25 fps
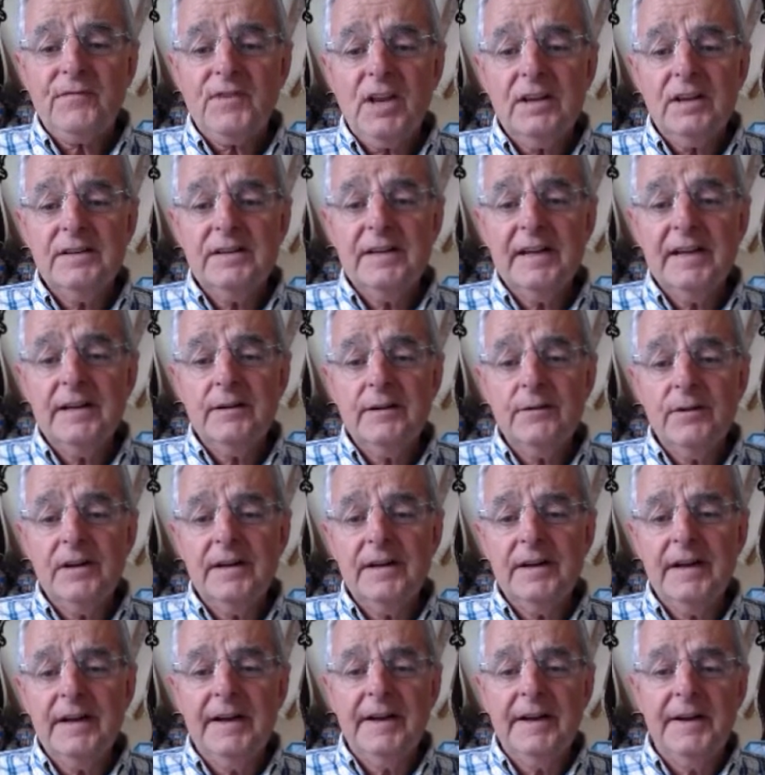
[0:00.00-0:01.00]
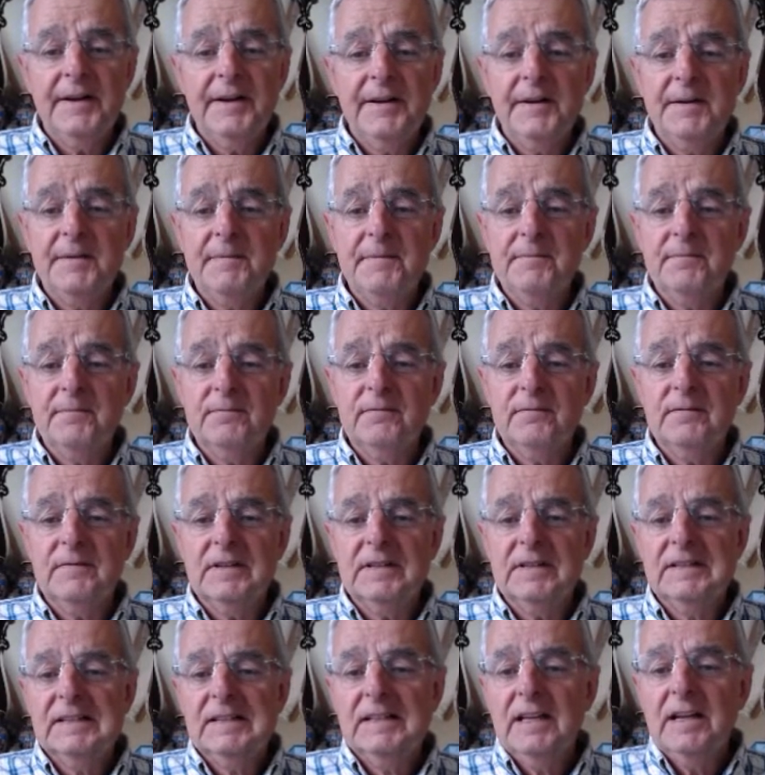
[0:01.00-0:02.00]
Now, I
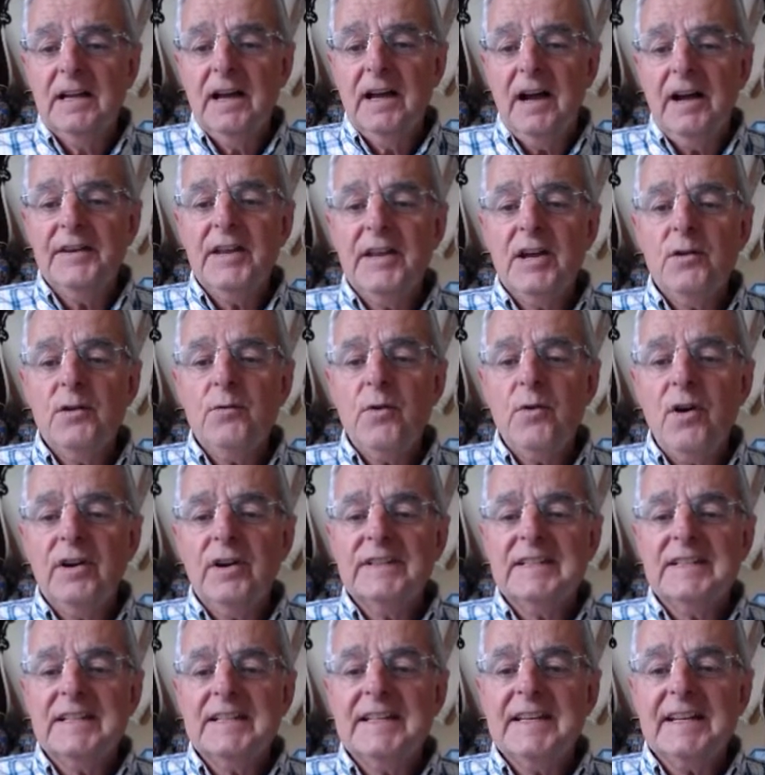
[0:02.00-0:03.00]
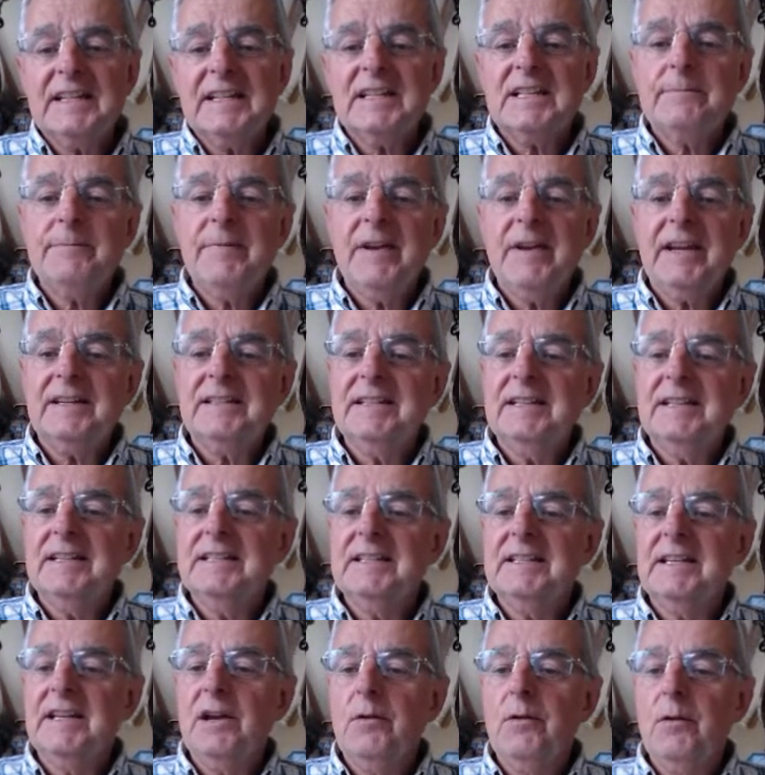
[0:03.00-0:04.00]
know I did expect it to
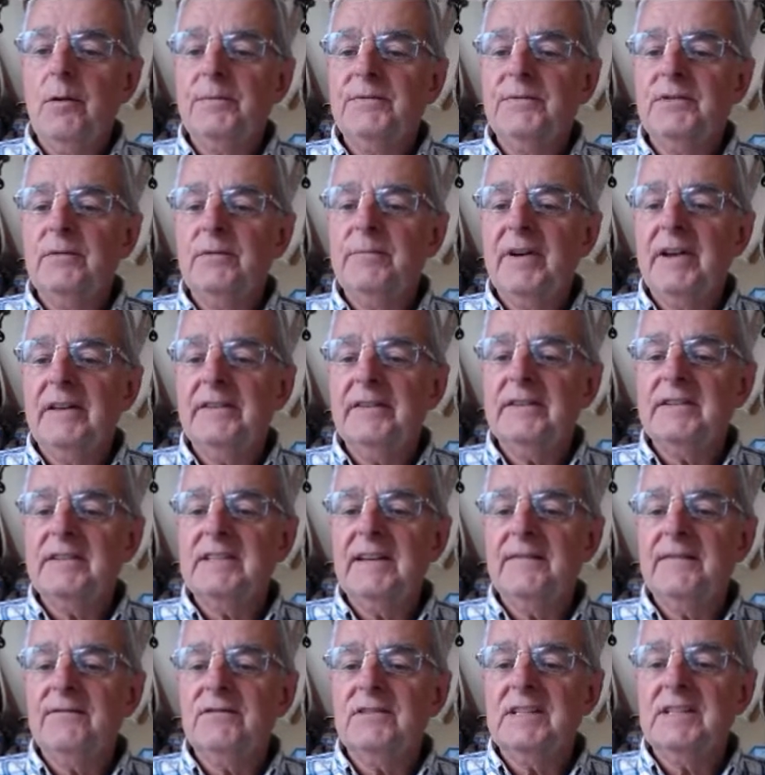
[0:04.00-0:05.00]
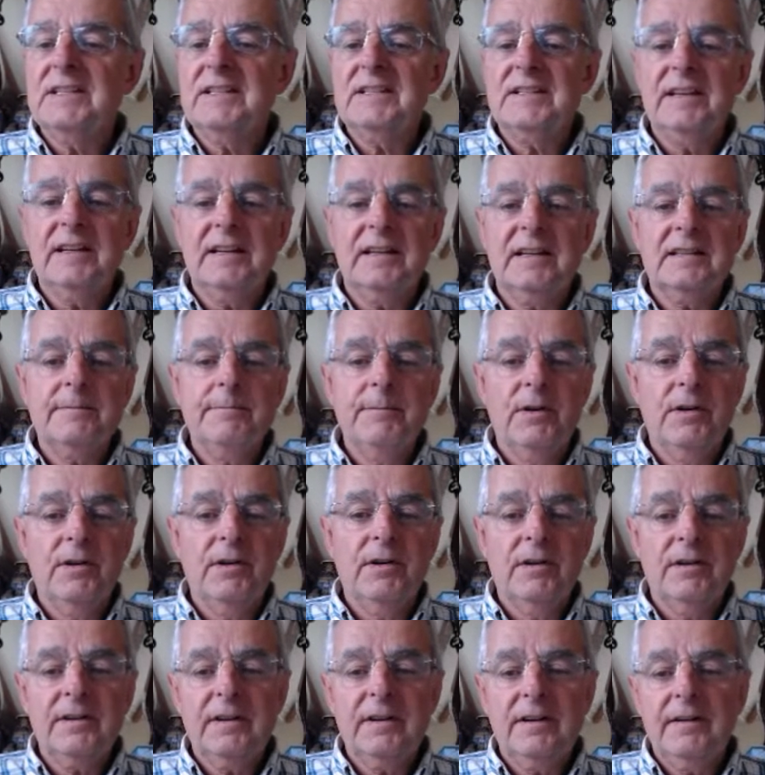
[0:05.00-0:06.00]
go up to about the 76
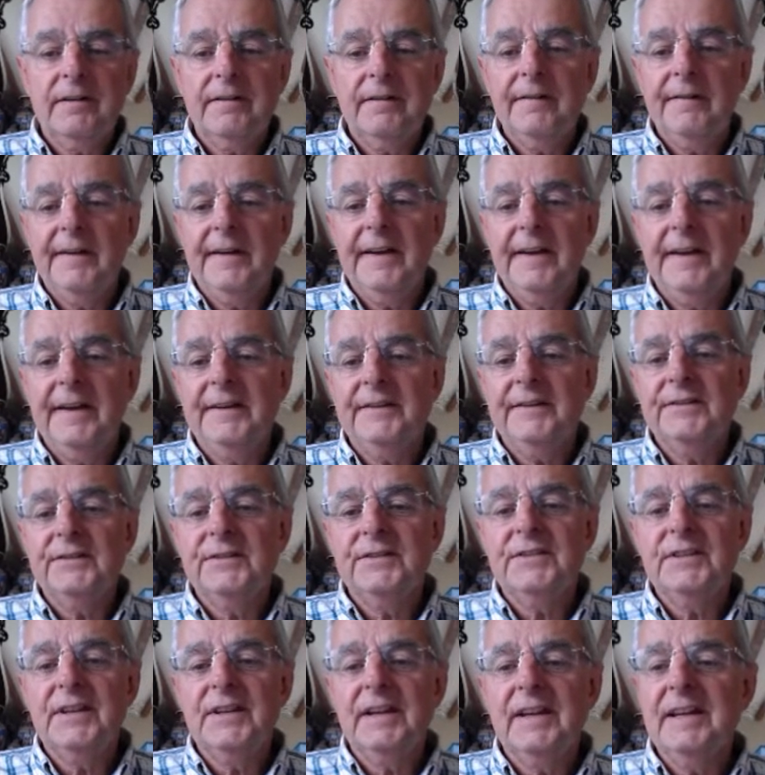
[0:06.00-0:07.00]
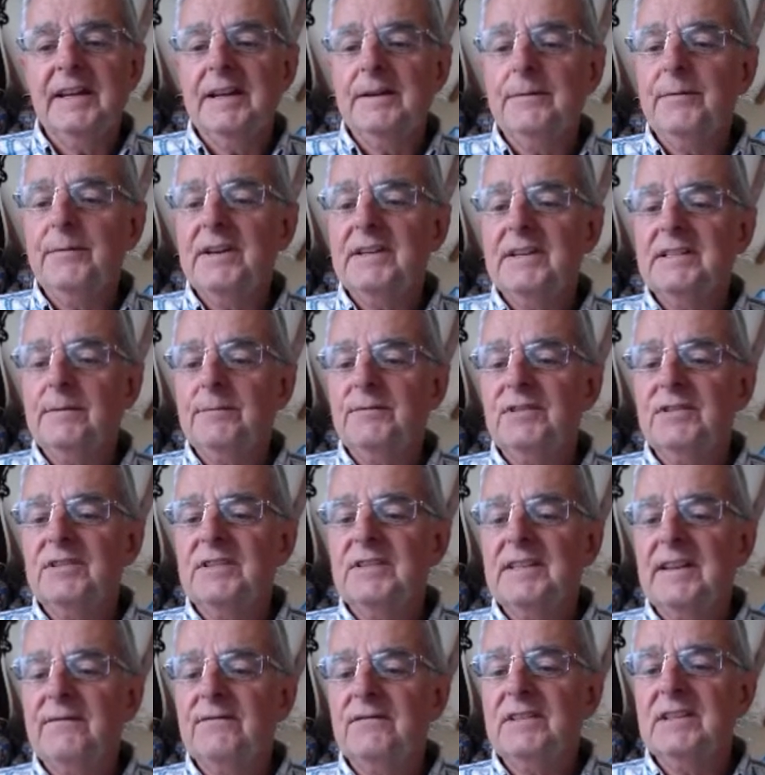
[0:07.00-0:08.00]
mark, and it went up to
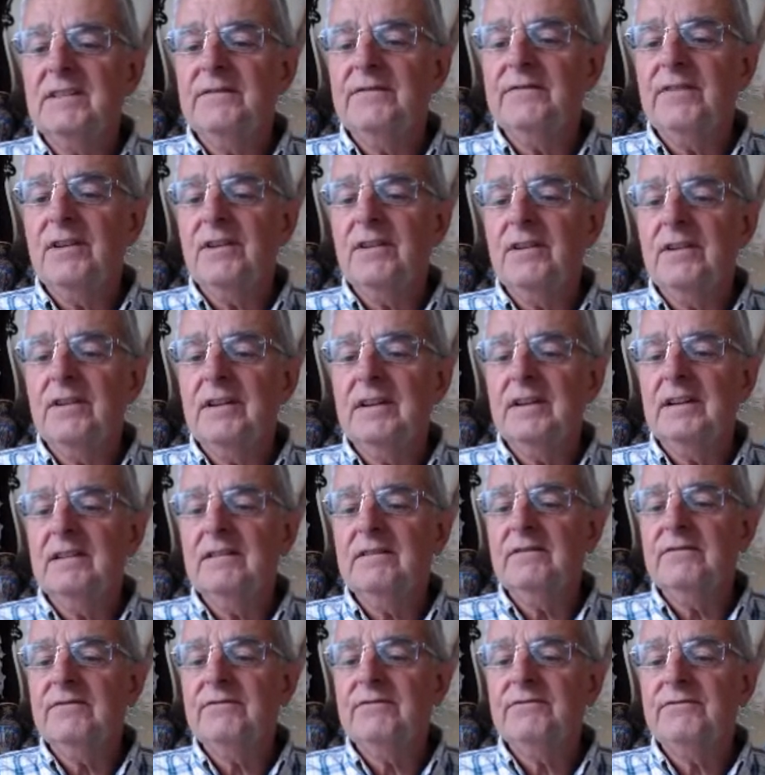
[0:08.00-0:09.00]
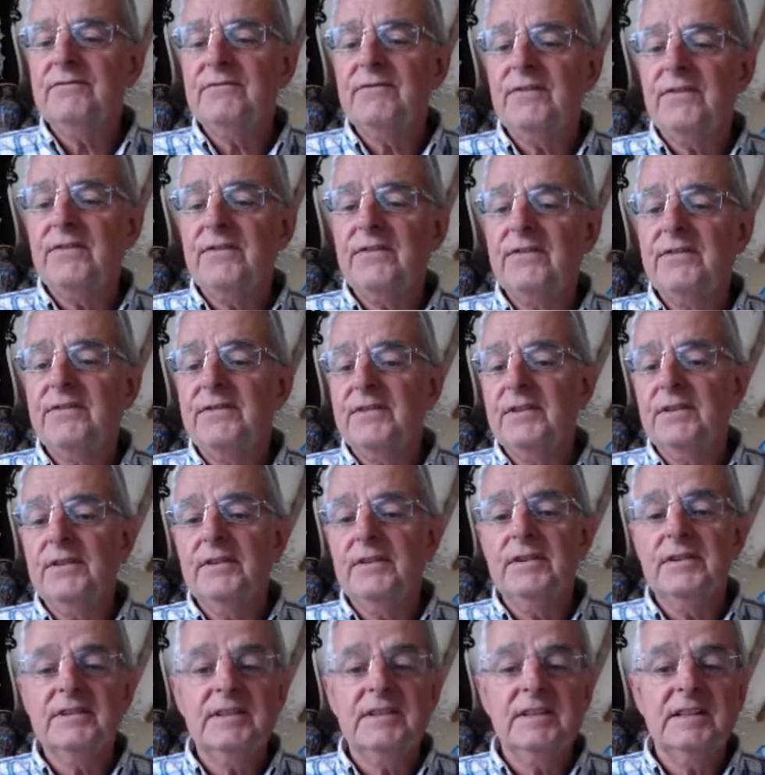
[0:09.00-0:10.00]

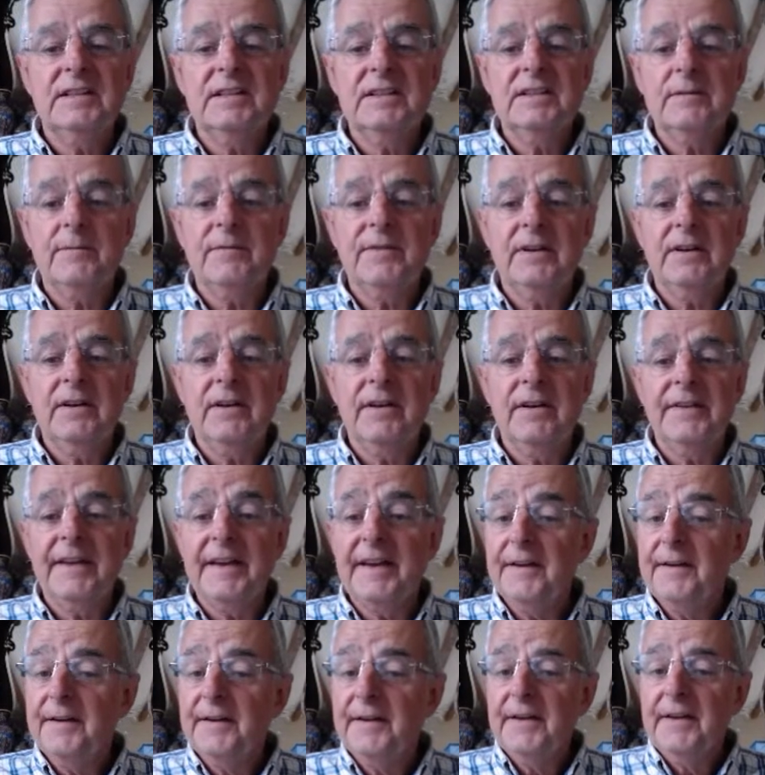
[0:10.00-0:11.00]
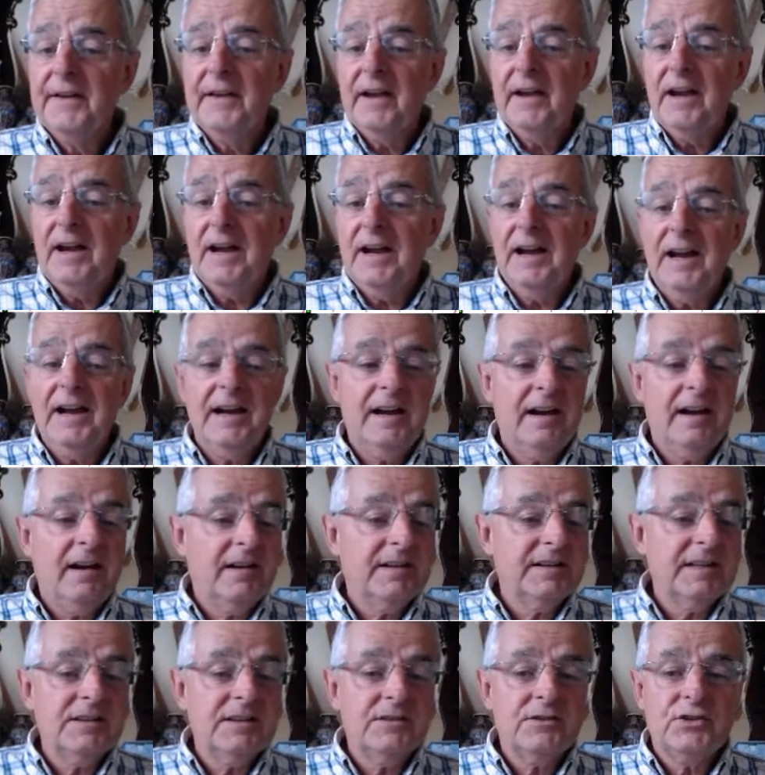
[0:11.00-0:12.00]
75.30, something like that. I
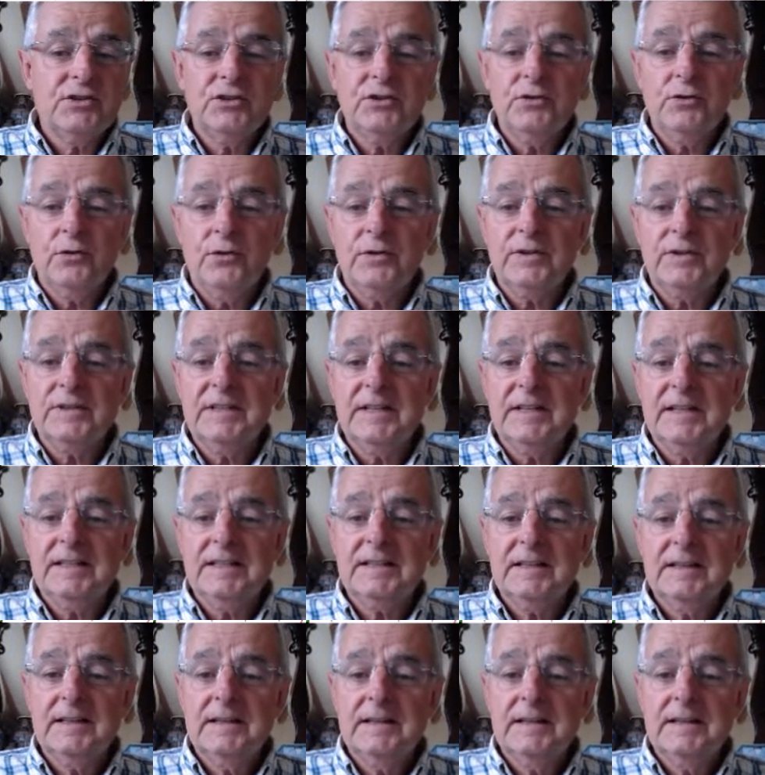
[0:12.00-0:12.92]
didn't short it,